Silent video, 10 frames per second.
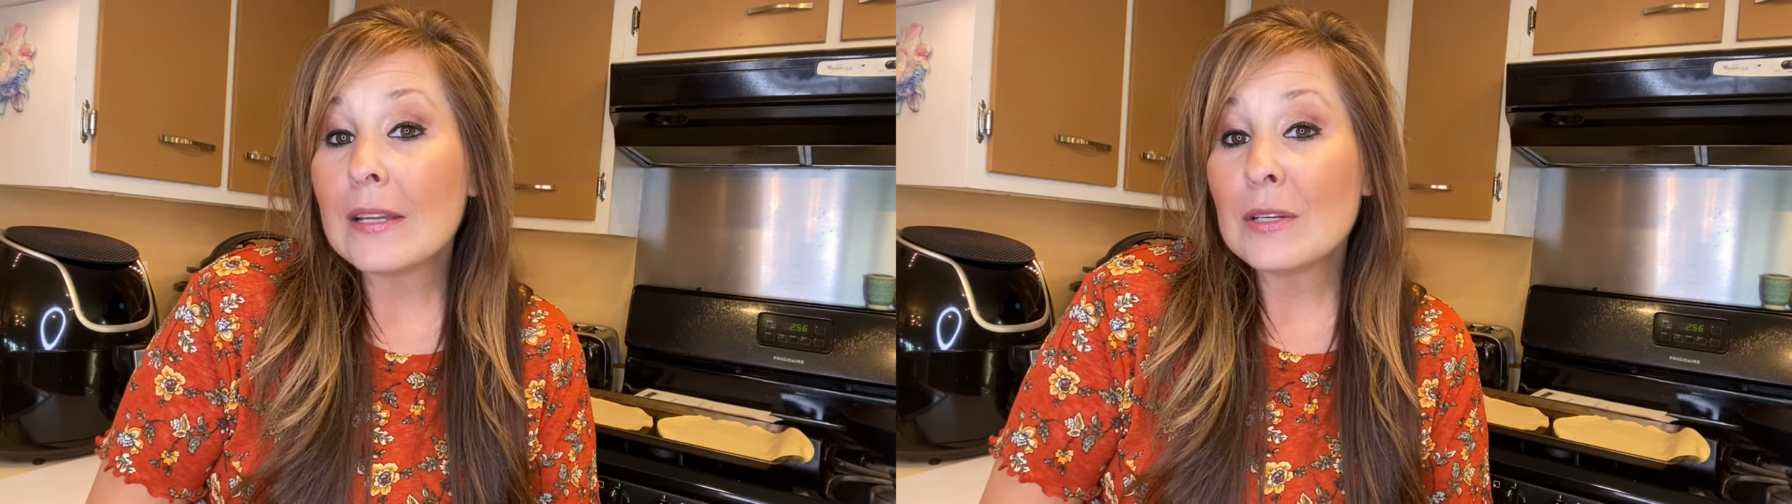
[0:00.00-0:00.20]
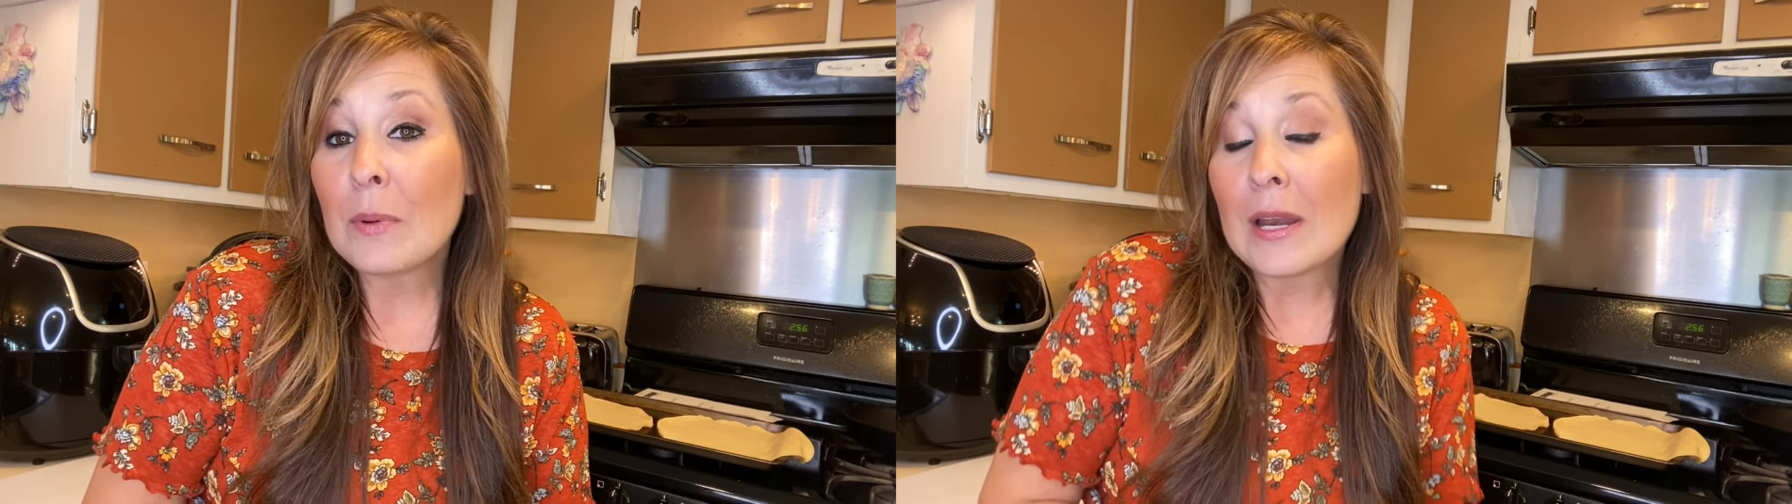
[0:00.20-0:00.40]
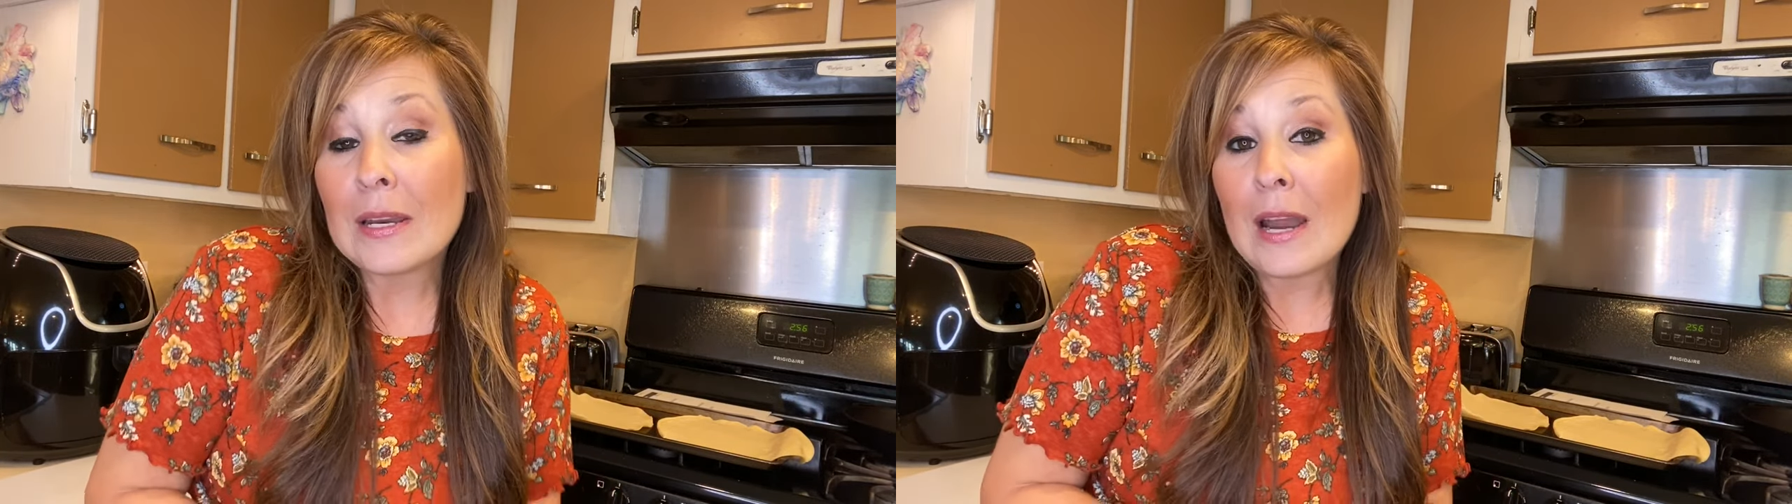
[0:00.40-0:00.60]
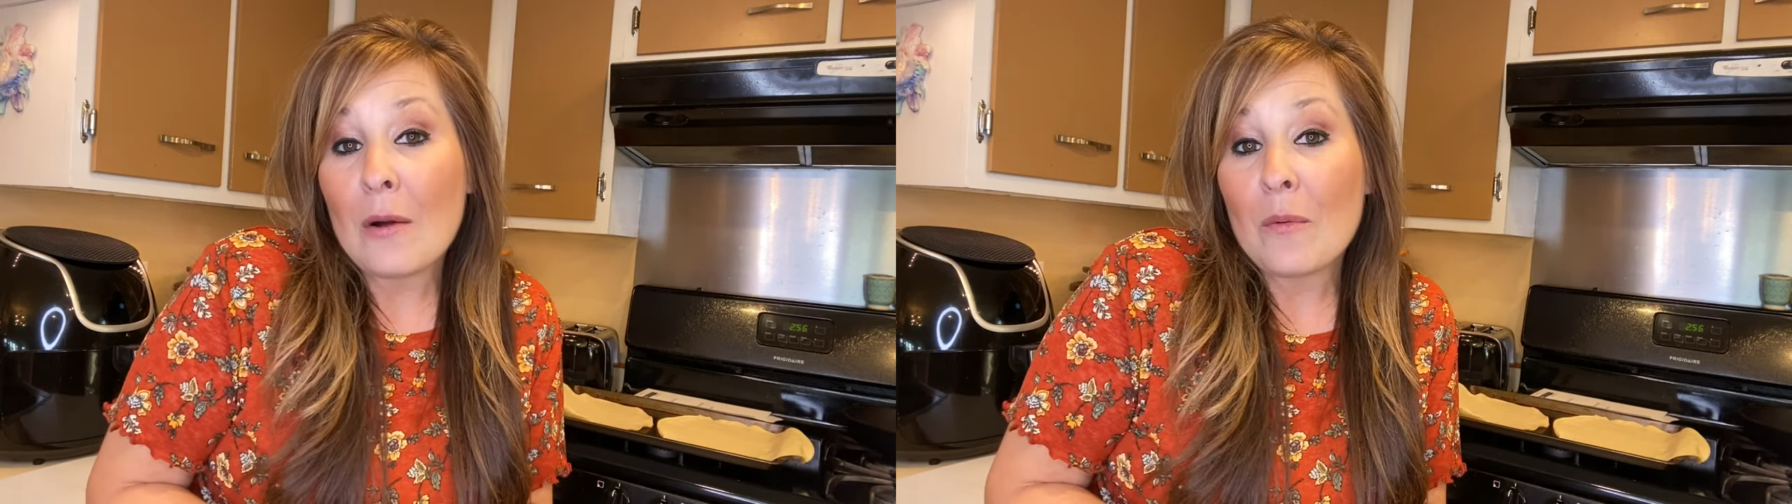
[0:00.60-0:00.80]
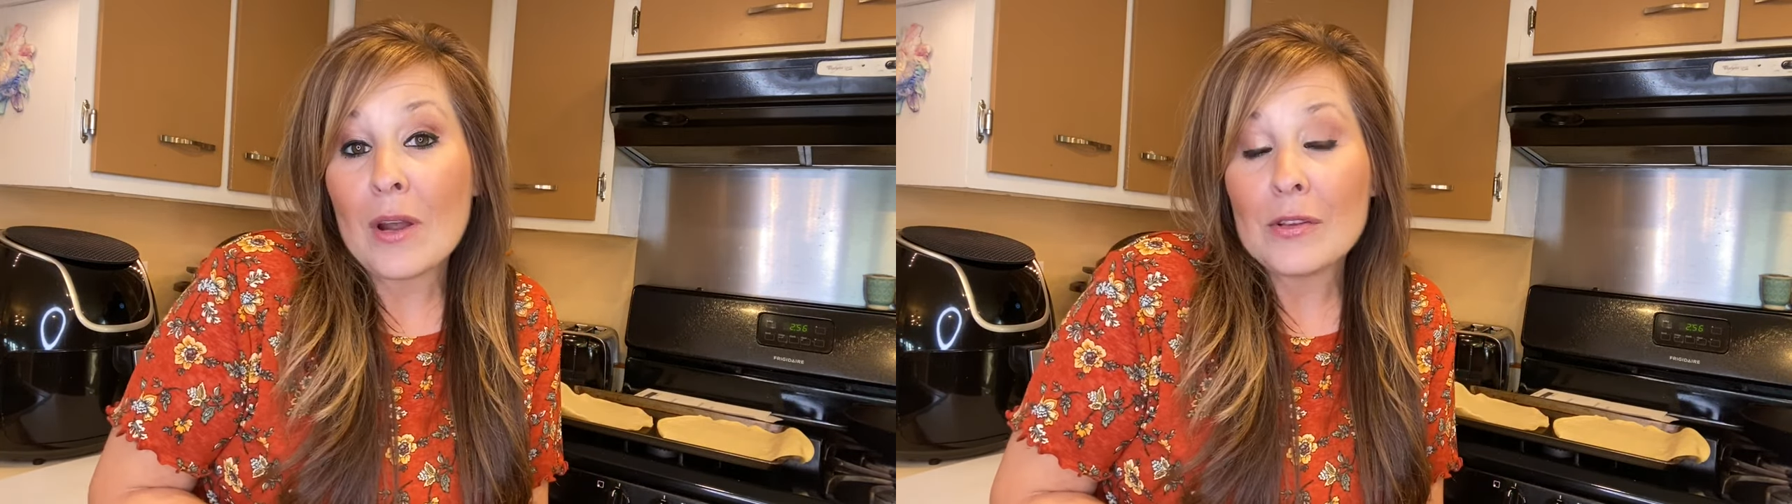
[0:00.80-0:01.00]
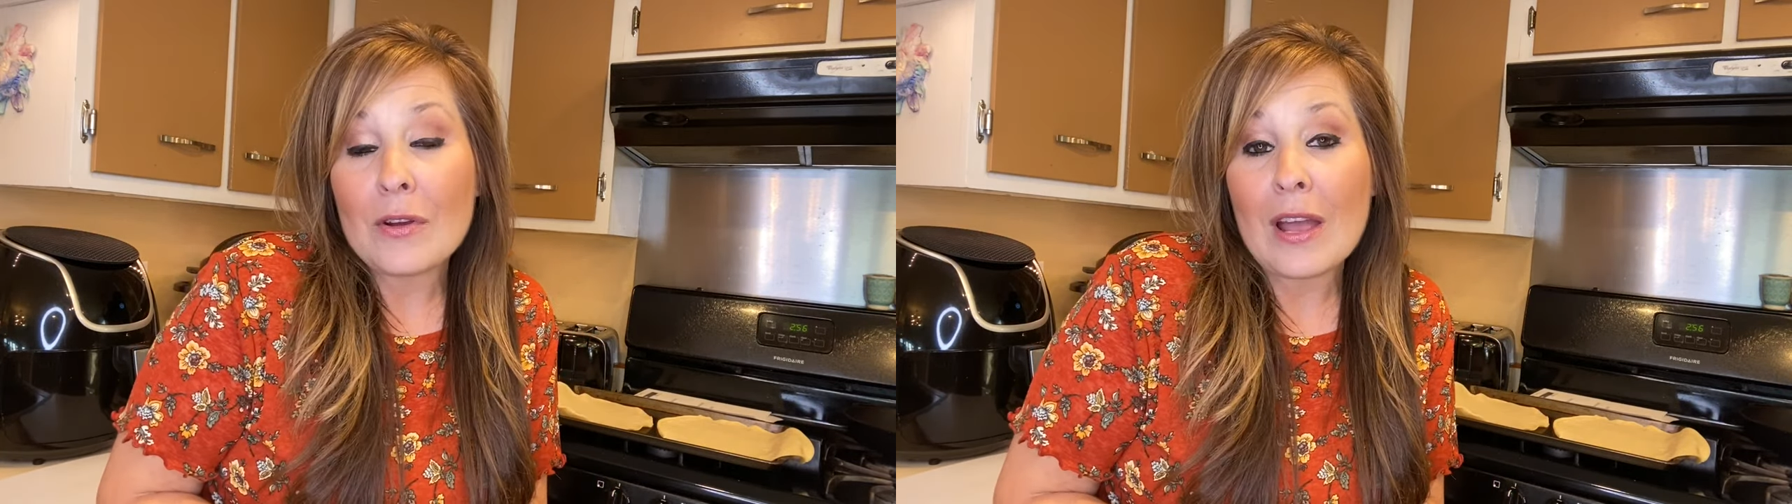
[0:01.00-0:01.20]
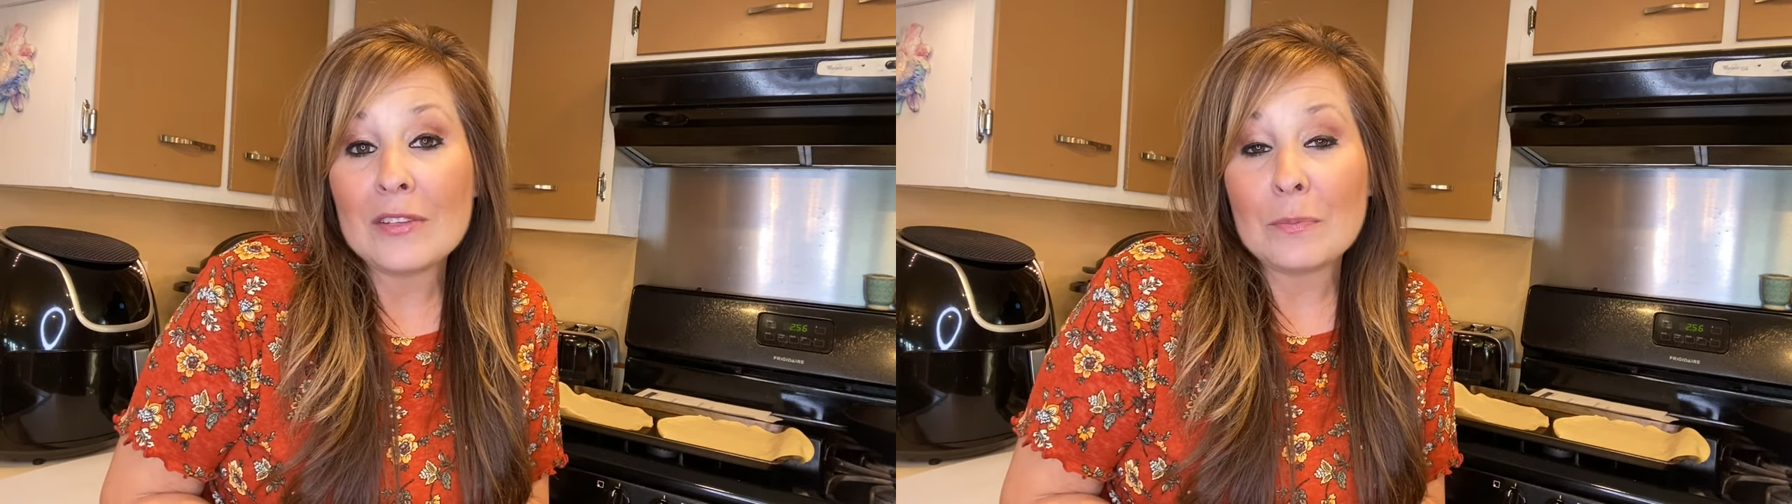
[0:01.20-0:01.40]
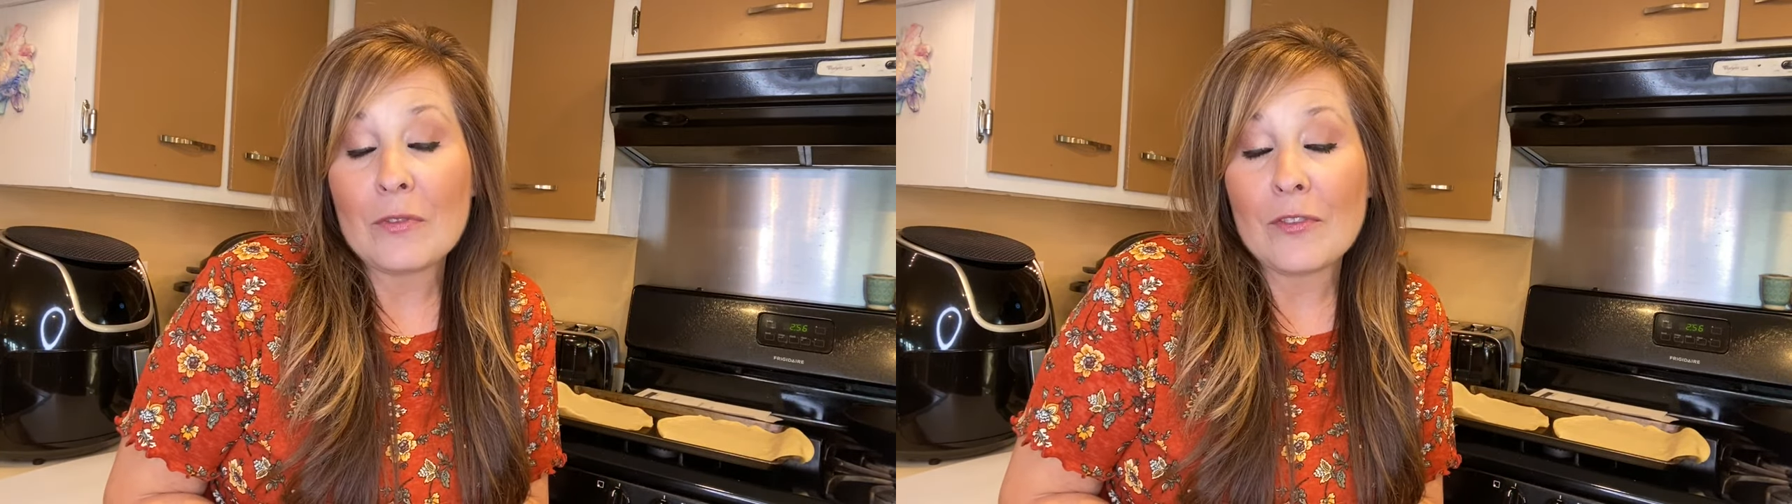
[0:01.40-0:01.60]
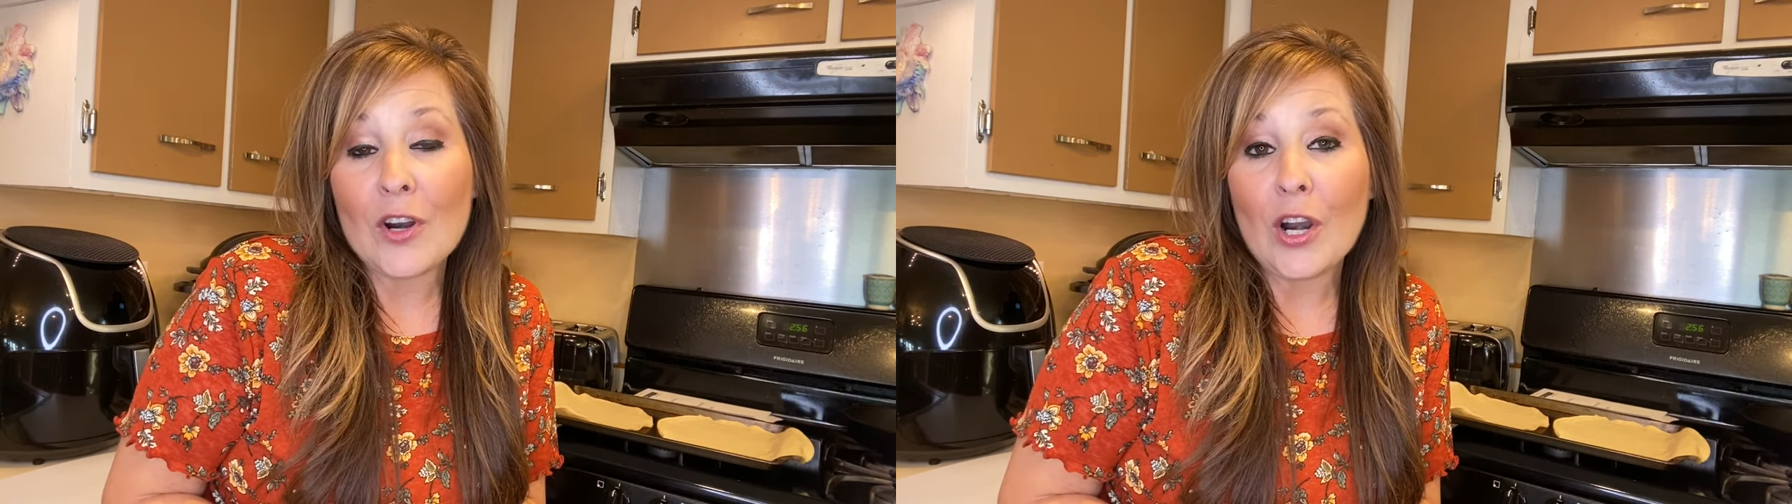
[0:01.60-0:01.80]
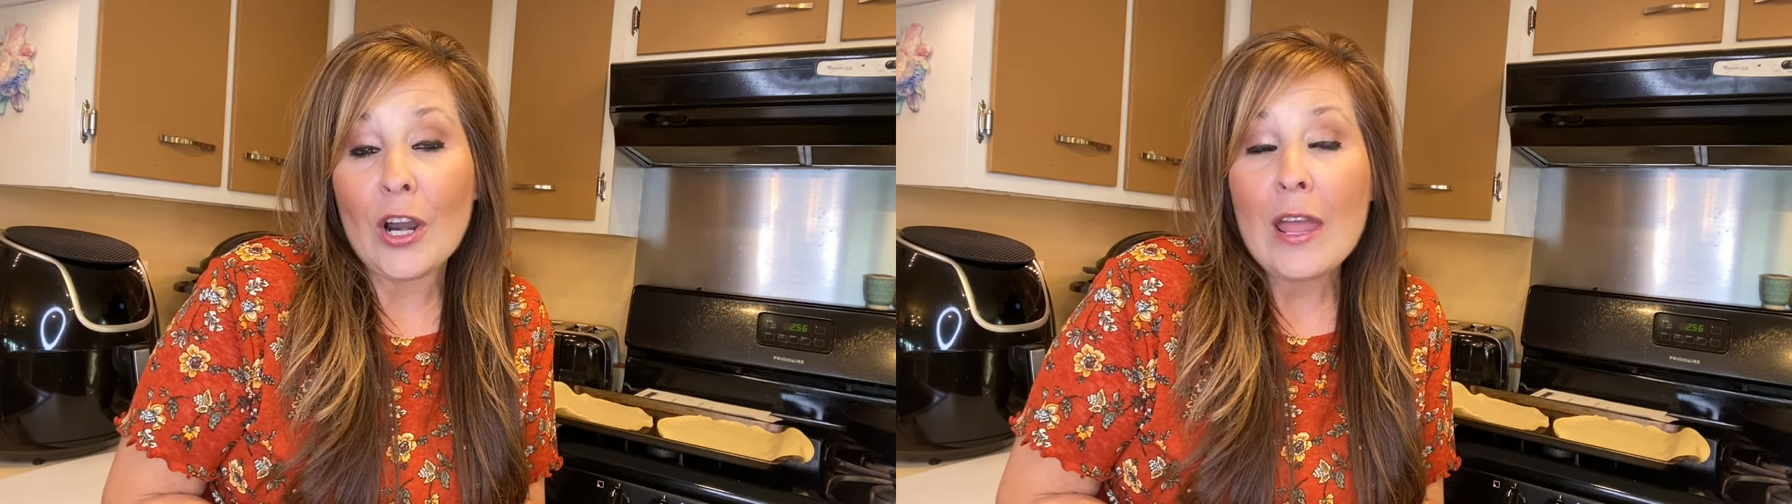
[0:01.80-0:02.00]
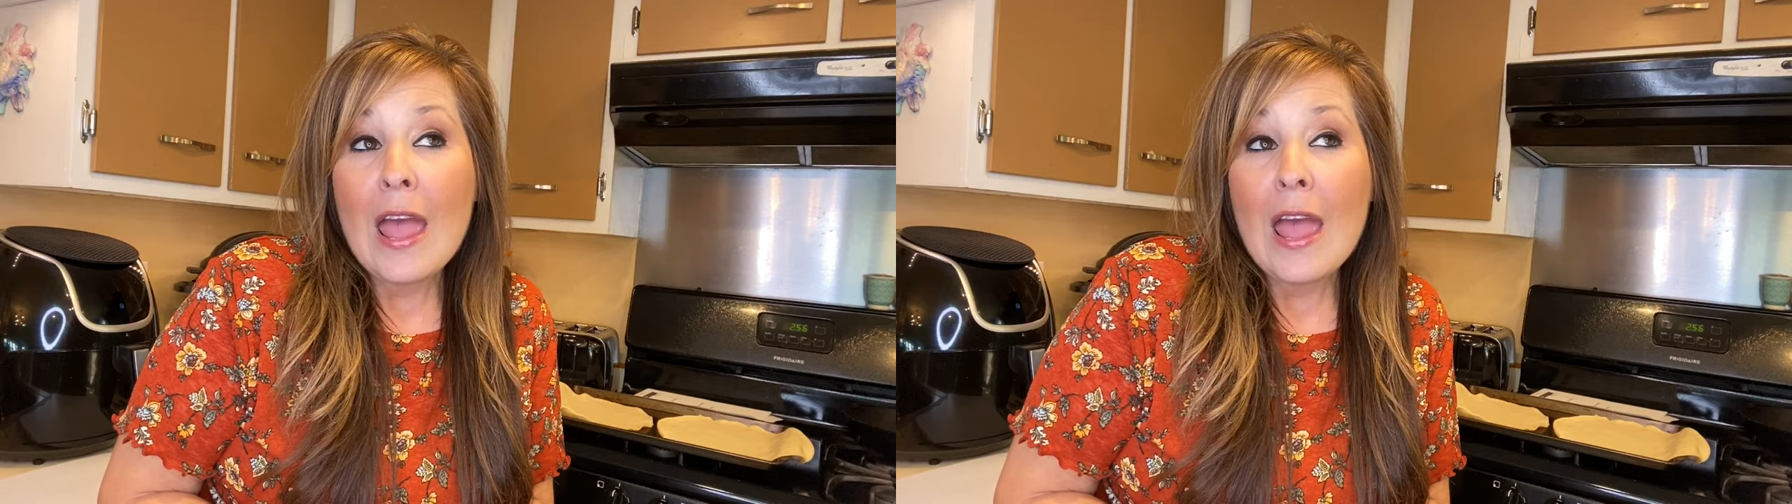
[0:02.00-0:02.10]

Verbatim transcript: depending on what you guys prefer.